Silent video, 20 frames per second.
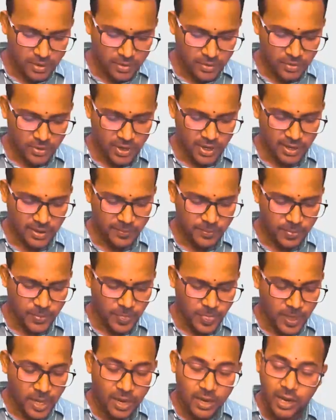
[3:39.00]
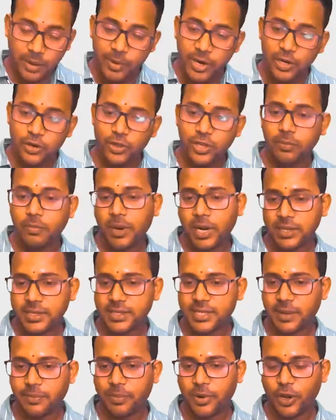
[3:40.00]
Okay, coming to the blood
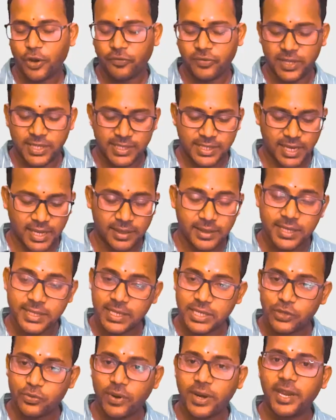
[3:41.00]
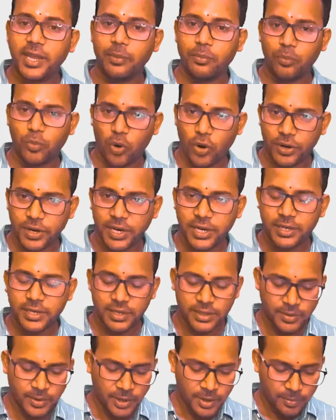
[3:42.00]
supply of the skin, this is very important
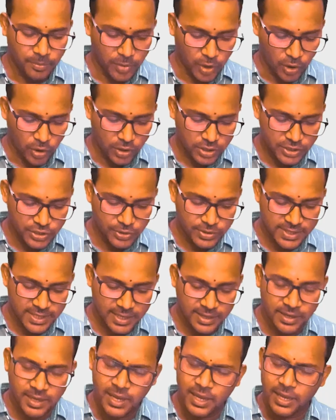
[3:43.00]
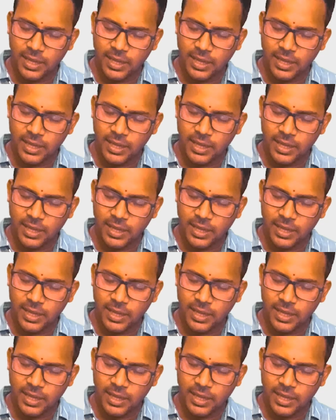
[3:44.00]
because you see,